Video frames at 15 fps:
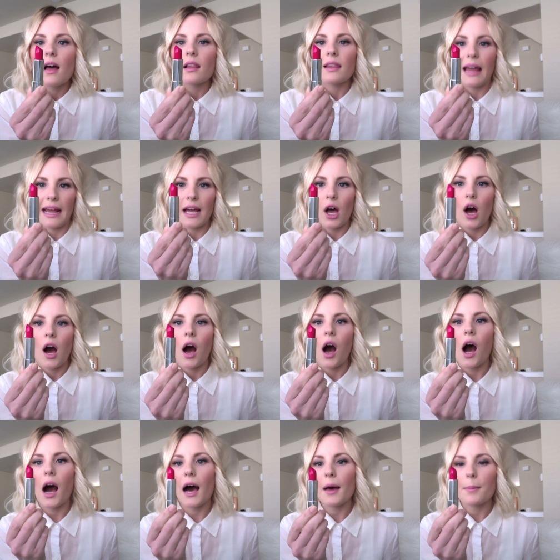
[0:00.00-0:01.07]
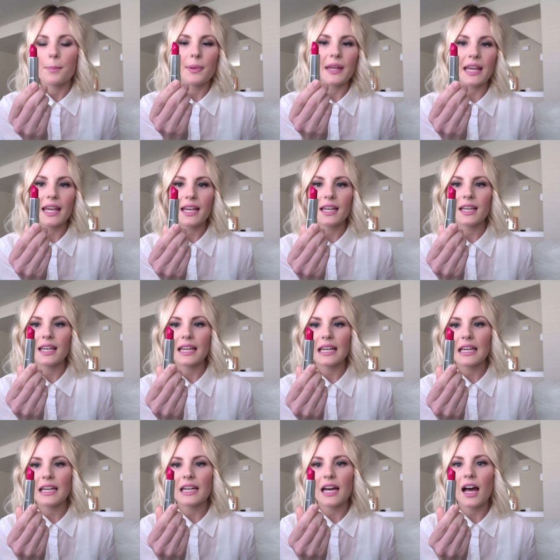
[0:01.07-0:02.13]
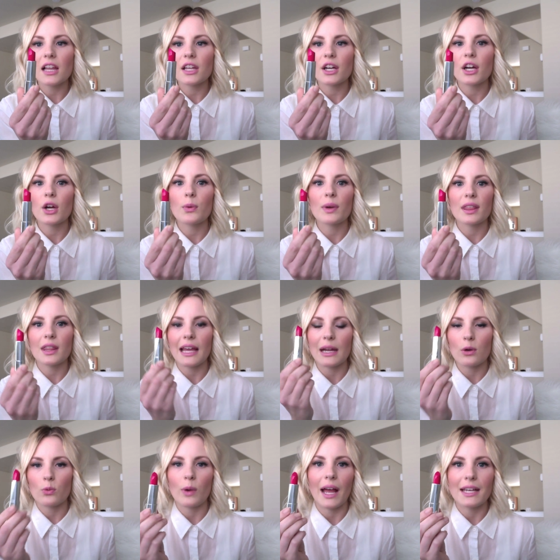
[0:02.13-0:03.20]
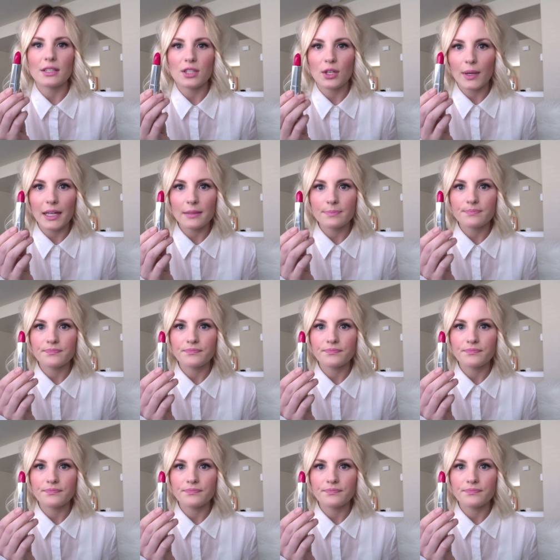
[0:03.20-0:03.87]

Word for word: like hot pinky color with like red to it.